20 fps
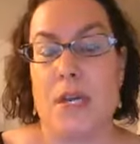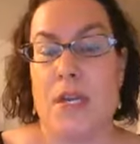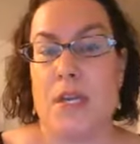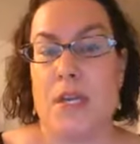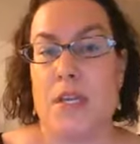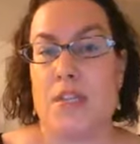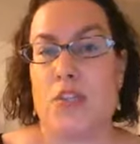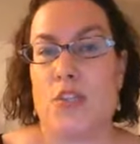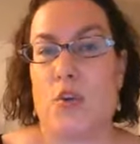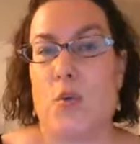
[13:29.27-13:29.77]

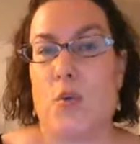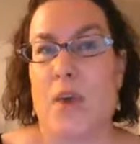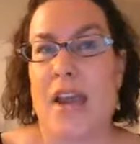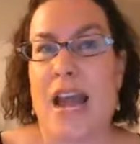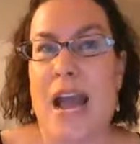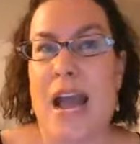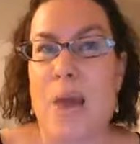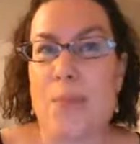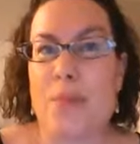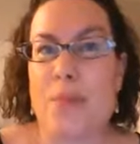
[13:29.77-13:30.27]
So what
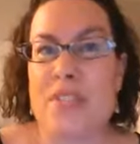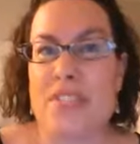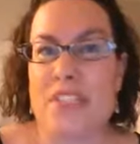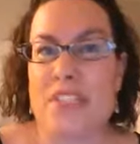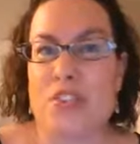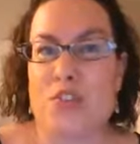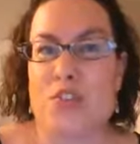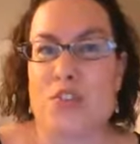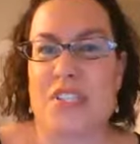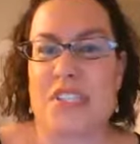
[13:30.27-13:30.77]
happens
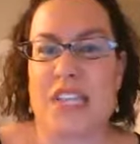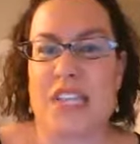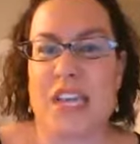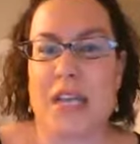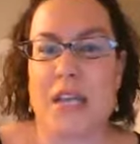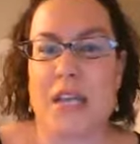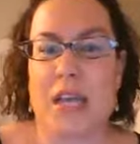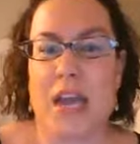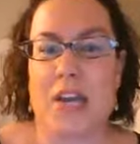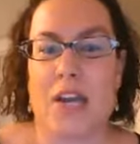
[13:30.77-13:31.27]
is your
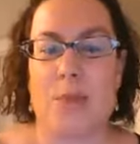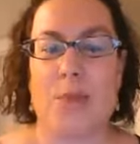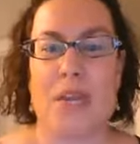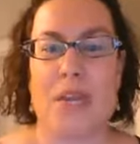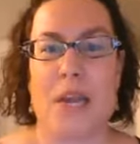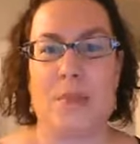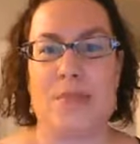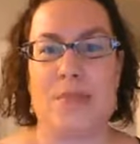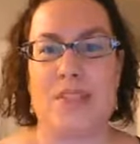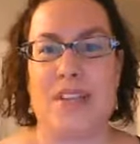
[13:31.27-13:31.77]
skin kind of
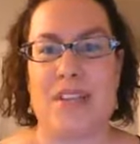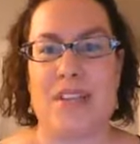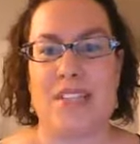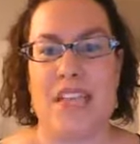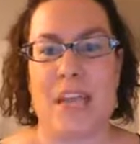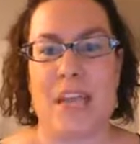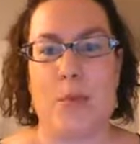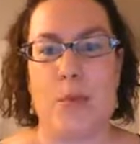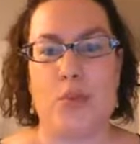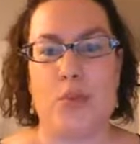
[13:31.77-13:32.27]
becomes less
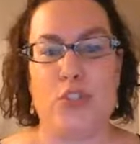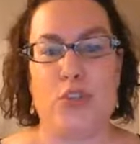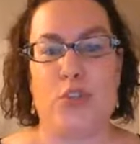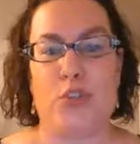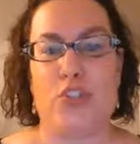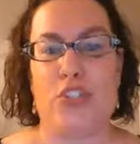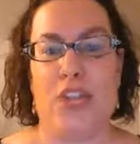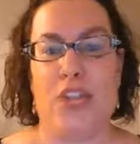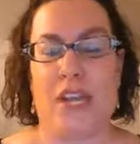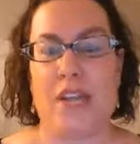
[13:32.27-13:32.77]
able to
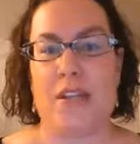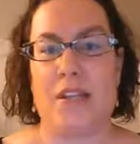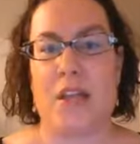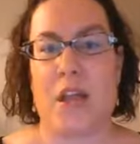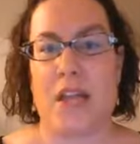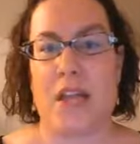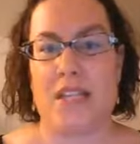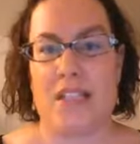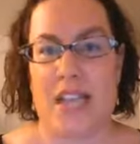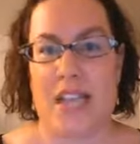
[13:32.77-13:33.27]
shed
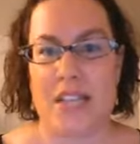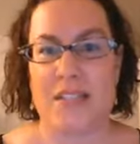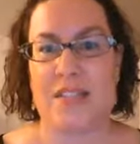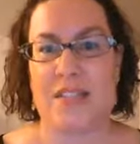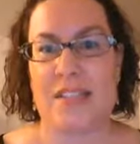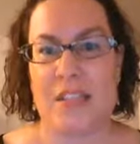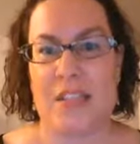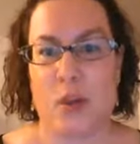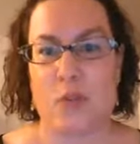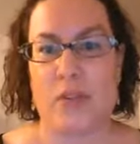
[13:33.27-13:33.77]
that dead
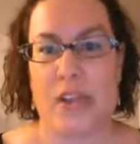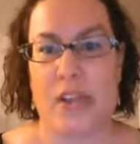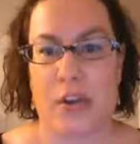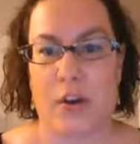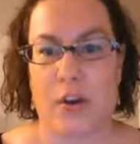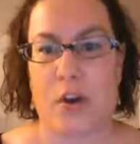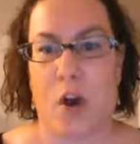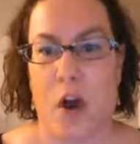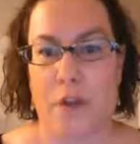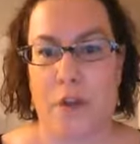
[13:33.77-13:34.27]
cell
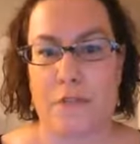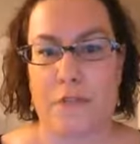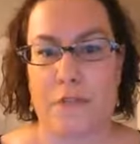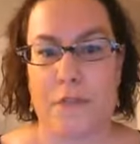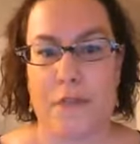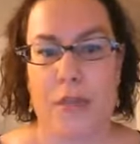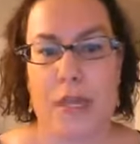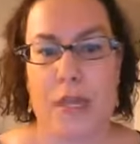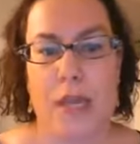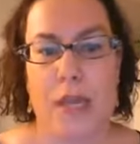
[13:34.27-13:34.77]
layer
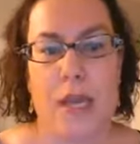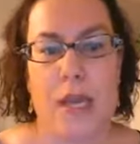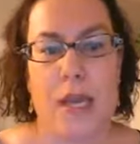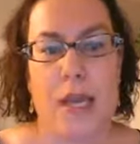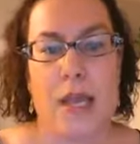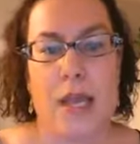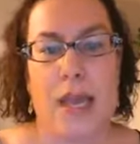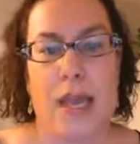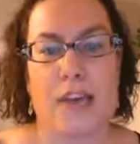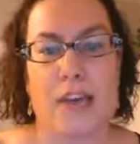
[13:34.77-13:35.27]
off.
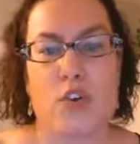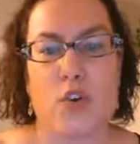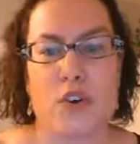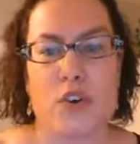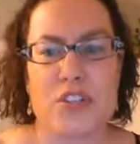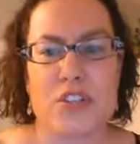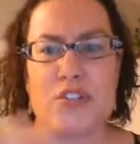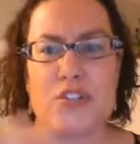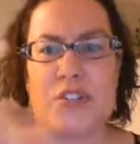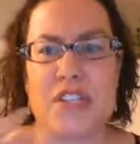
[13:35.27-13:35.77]
And of
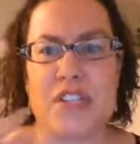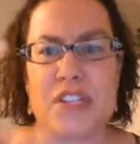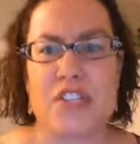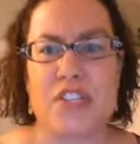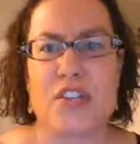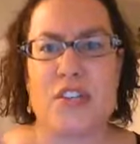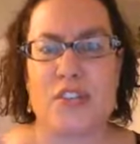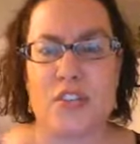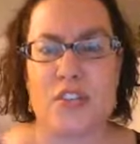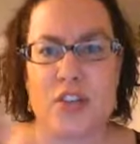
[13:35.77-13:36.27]
course, your skin's
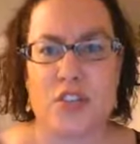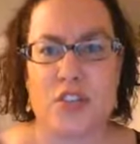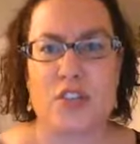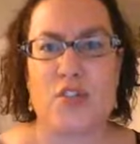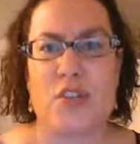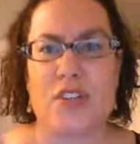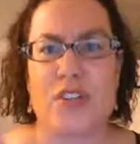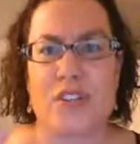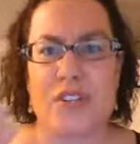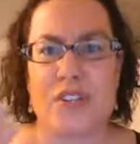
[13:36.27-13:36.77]
going to start to
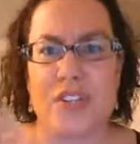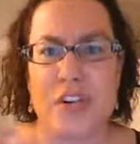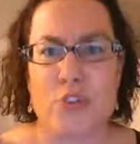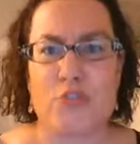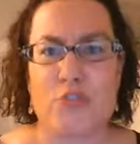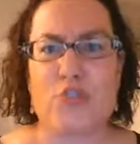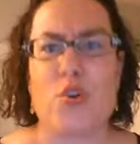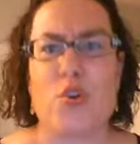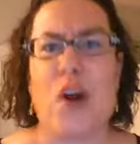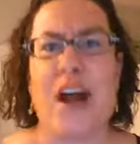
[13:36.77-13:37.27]
look,
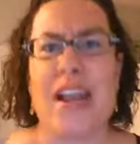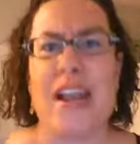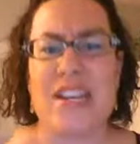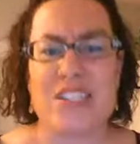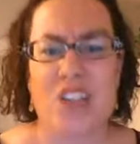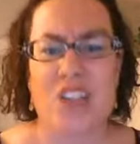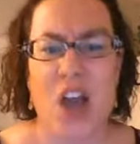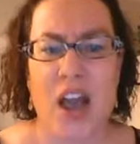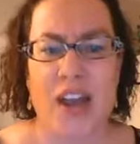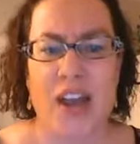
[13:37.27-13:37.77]
dry and
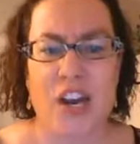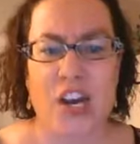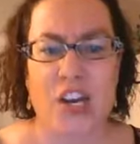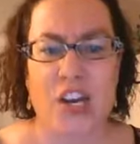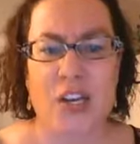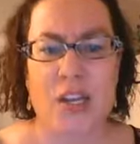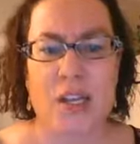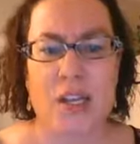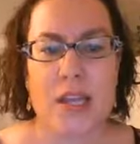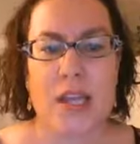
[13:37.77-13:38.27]

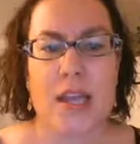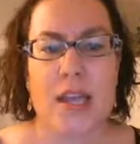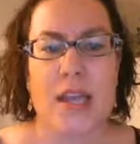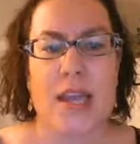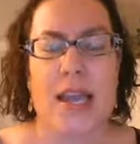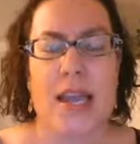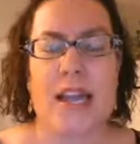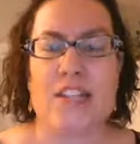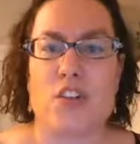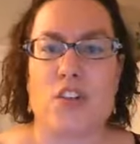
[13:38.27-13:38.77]
tired,
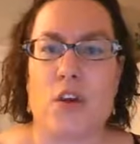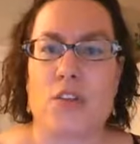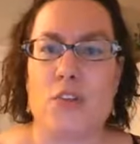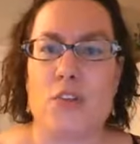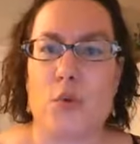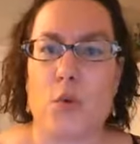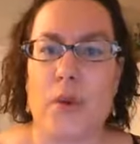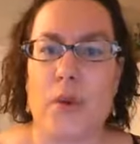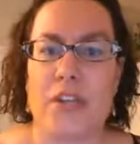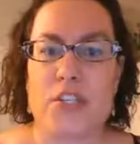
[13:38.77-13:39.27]
and it's
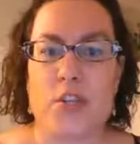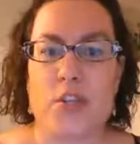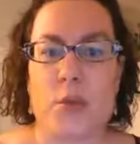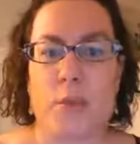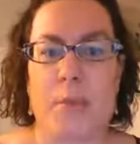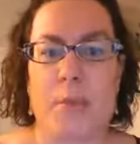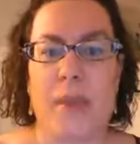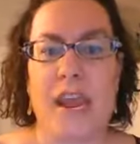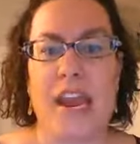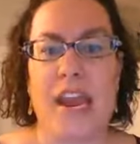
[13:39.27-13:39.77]
also going to
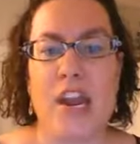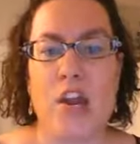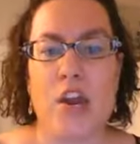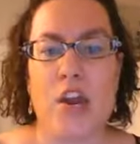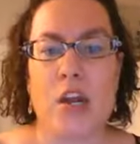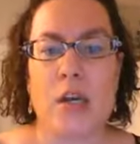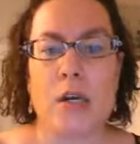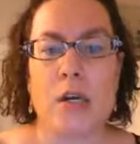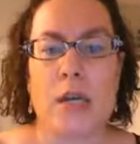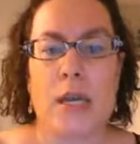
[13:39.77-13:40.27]

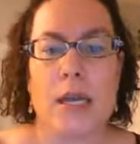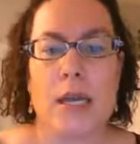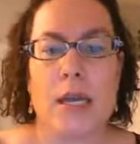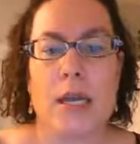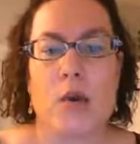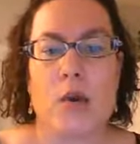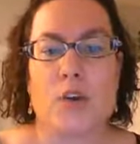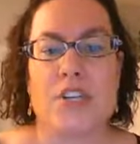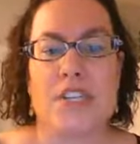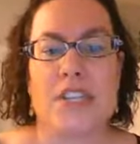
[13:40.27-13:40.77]
impair
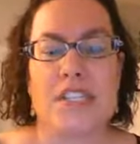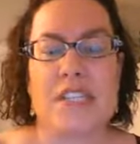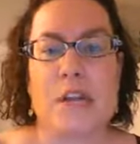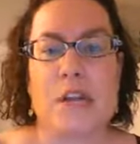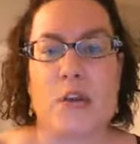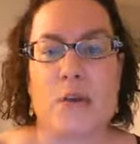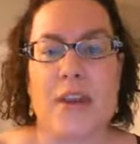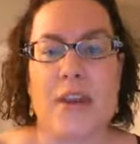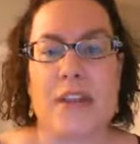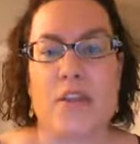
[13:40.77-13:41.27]
or
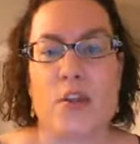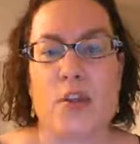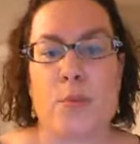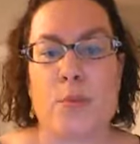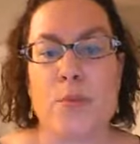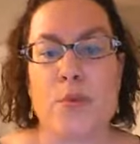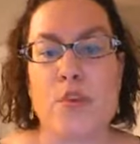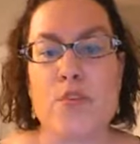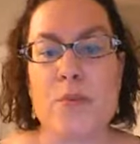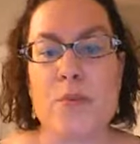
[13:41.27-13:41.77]
decelerate the
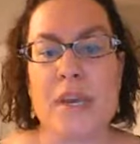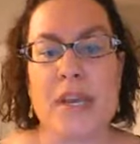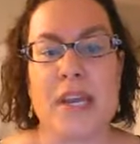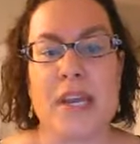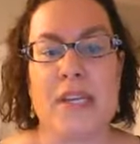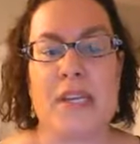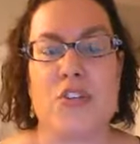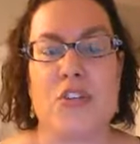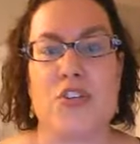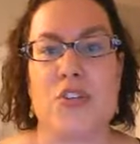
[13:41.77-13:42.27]
improvement
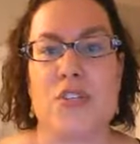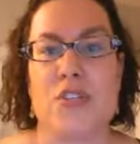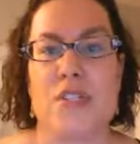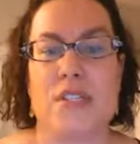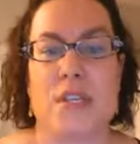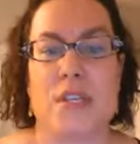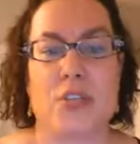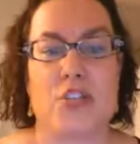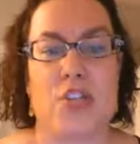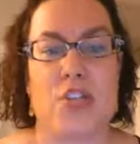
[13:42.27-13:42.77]
conditions
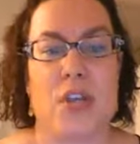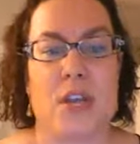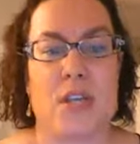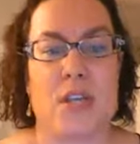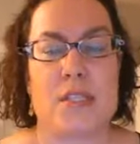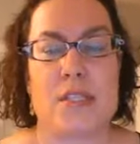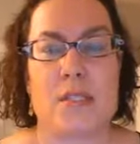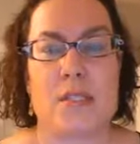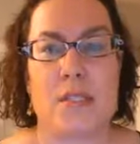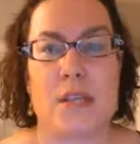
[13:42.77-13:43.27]
such
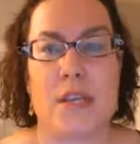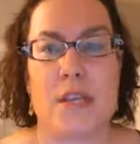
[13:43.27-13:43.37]
as,